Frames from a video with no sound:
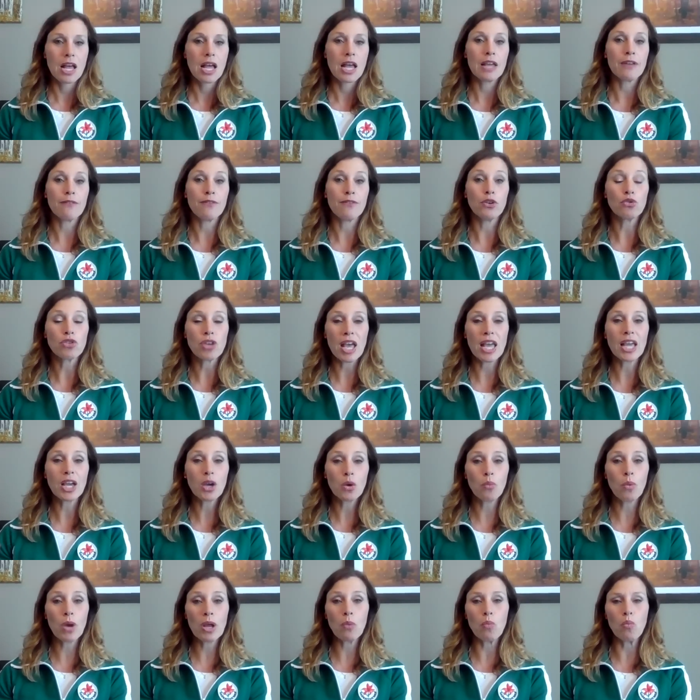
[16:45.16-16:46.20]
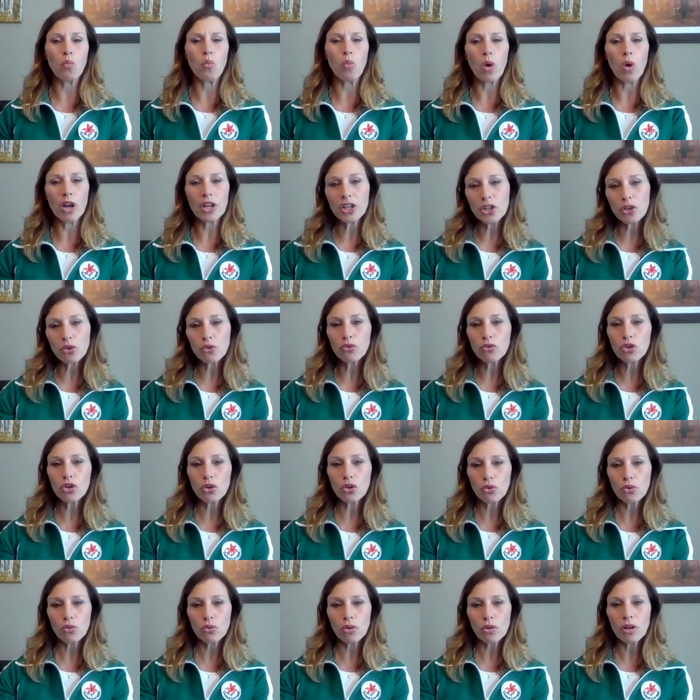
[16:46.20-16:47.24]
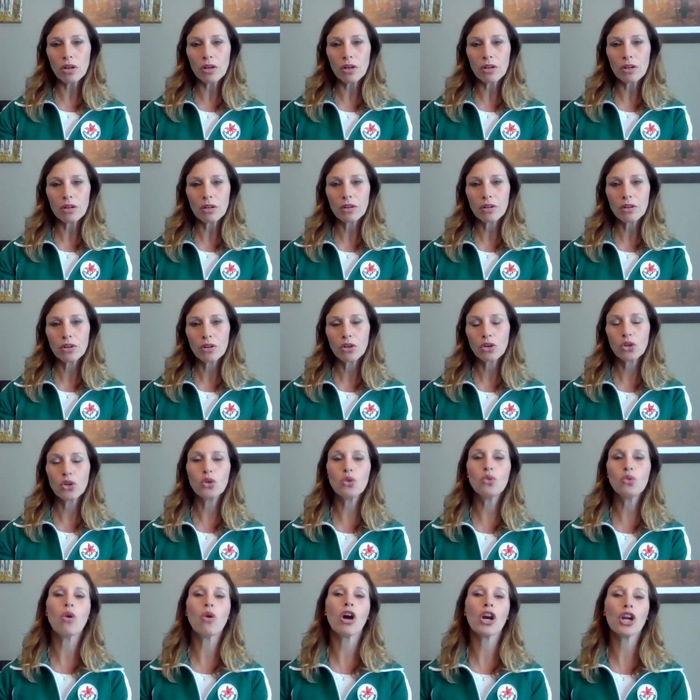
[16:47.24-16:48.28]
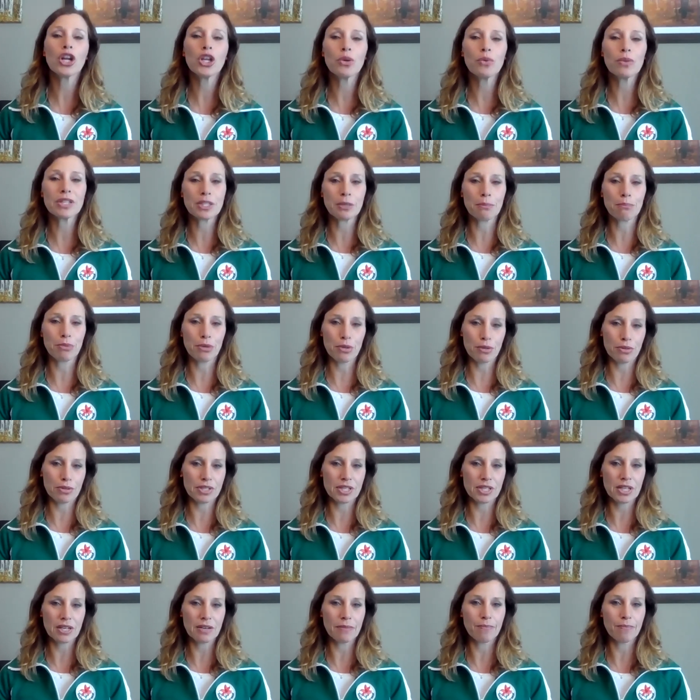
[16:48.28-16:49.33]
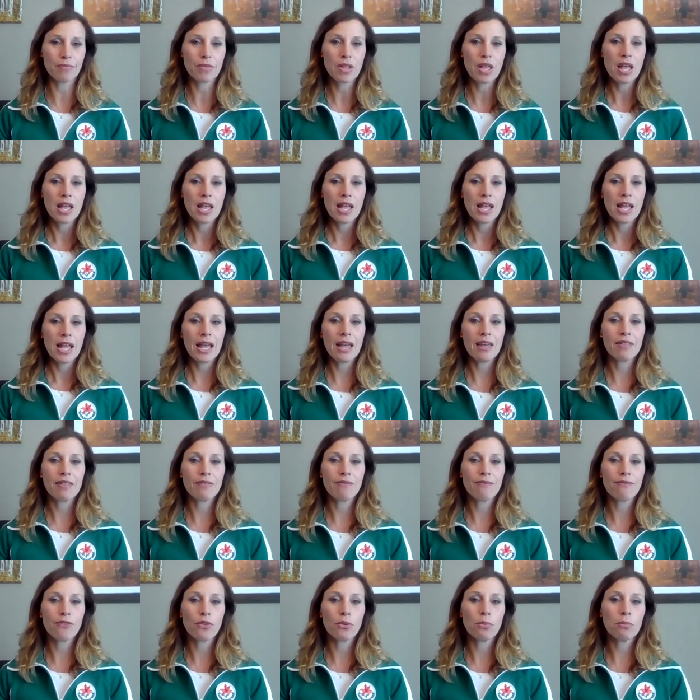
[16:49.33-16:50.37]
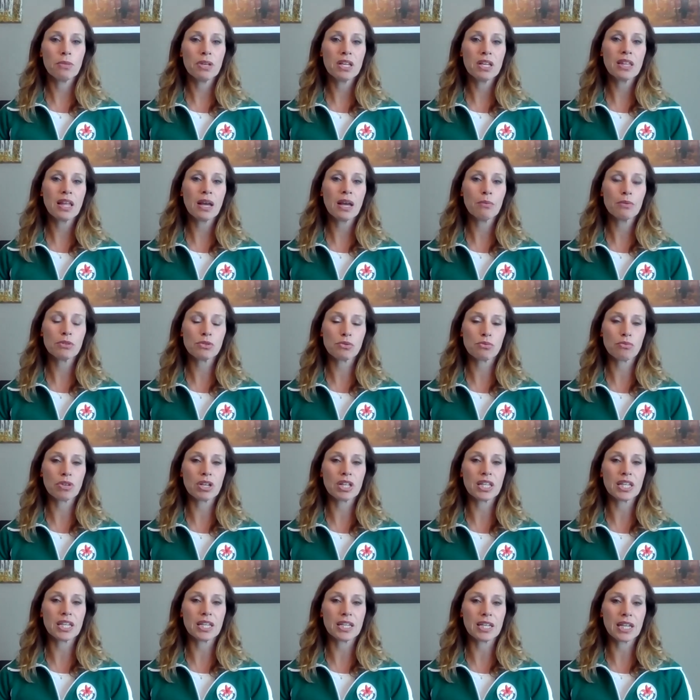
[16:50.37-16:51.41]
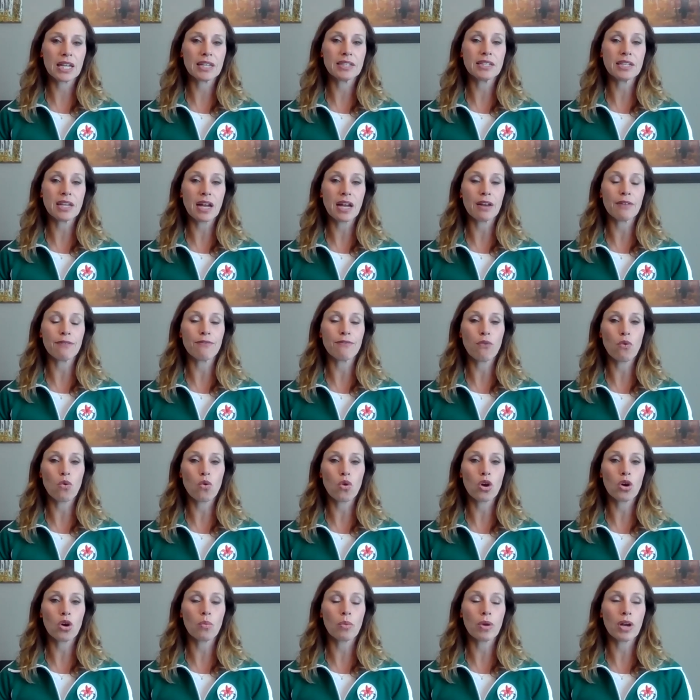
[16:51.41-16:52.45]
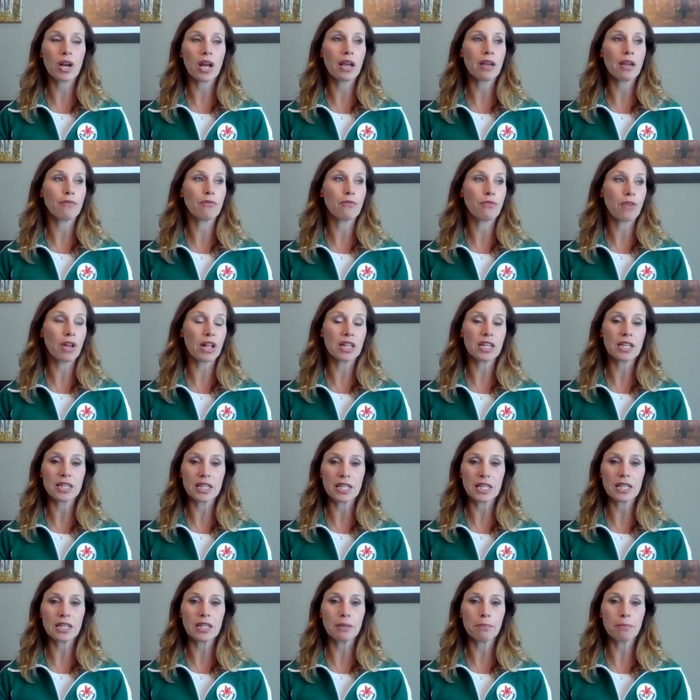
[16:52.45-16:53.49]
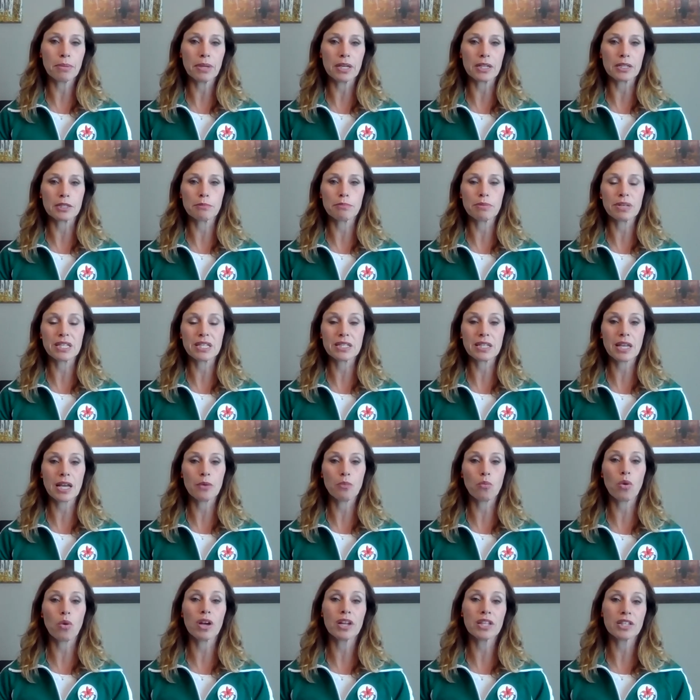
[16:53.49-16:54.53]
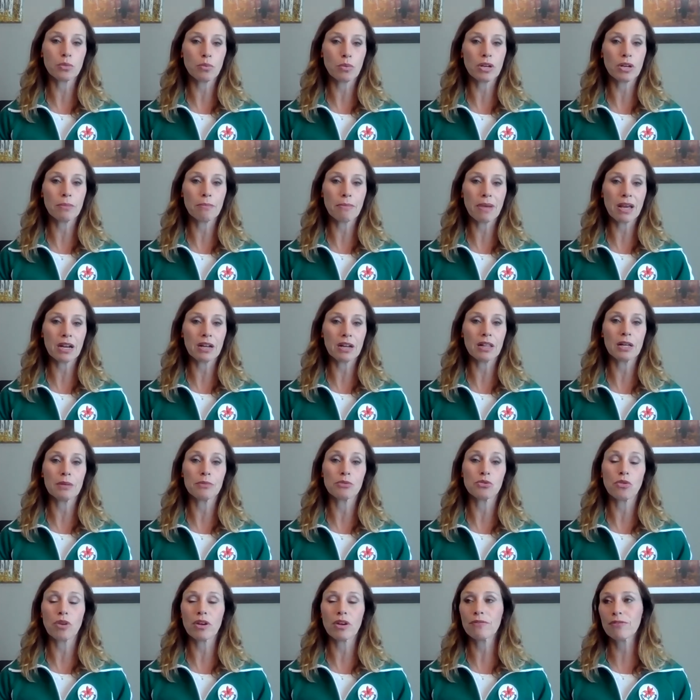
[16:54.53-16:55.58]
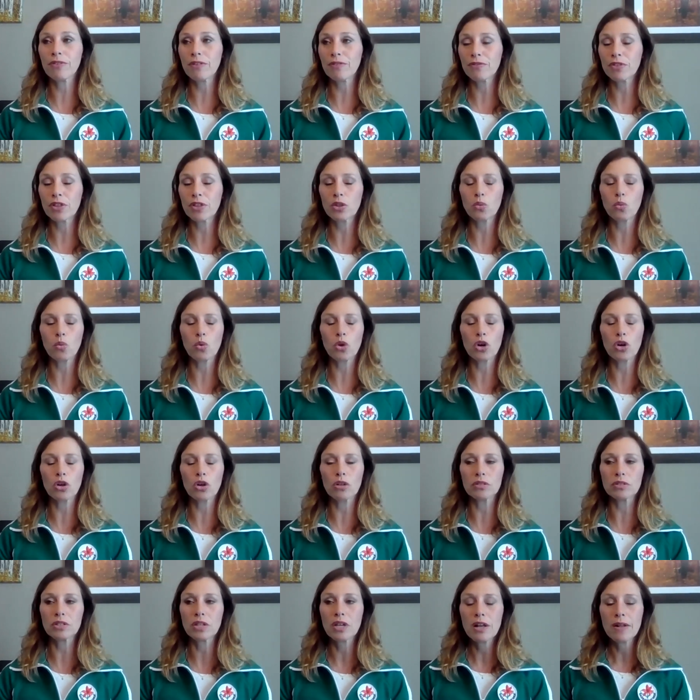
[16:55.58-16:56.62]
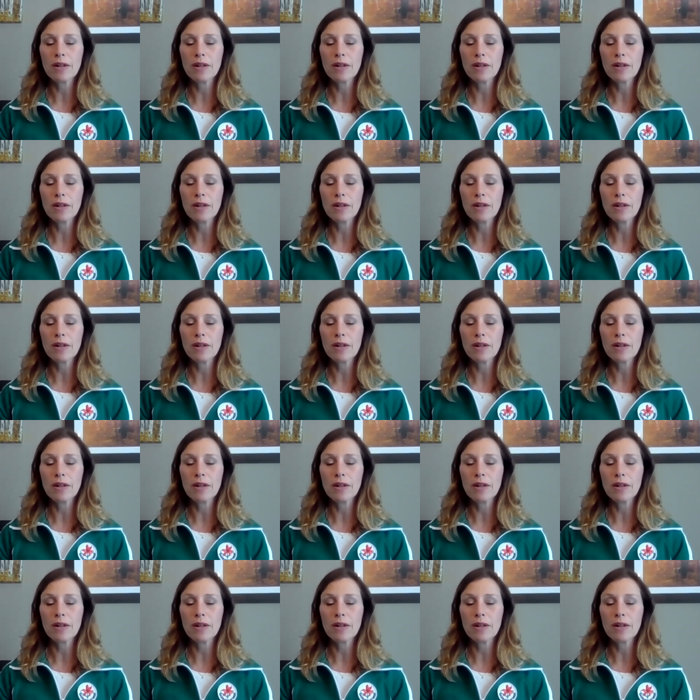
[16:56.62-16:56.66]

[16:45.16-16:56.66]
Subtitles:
If you take away what you do, who are you as a person? And for me, that was really in 1994 when I fell at the Olympics, because I'd wanted to win a medal. I was ranked 5th in the world.